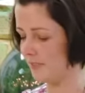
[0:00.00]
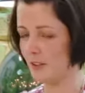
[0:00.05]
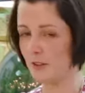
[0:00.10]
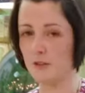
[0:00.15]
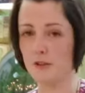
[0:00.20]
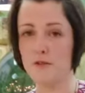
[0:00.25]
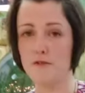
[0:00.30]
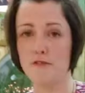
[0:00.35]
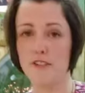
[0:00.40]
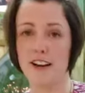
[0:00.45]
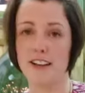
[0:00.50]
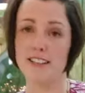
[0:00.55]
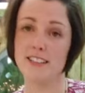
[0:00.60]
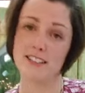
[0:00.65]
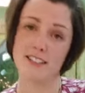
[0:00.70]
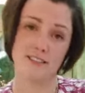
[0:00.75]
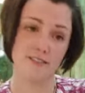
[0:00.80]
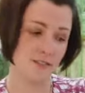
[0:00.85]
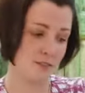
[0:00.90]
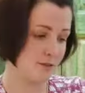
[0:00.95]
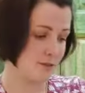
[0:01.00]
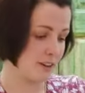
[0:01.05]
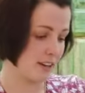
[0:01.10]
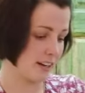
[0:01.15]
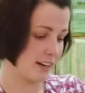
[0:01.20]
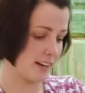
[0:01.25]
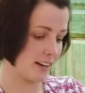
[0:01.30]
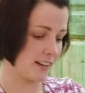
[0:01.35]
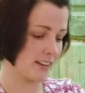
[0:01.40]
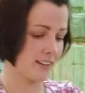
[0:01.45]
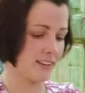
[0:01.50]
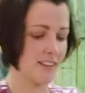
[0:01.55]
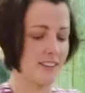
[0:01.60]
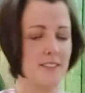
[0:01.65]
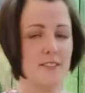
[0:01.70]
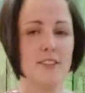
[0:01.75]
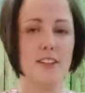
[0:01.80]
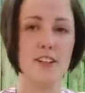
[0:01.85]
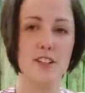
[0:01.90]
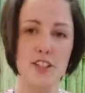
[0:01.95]
Or friends, feeling
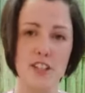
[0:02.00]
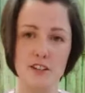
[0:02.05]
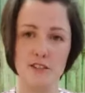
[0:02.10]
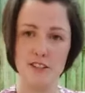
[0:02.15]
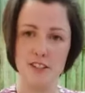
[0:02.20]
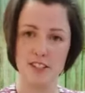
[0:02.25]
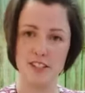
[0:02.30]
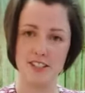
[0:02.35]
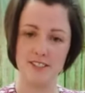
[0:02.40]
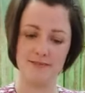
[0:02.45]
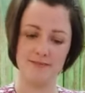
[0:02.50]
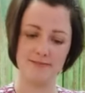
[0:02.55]
generous?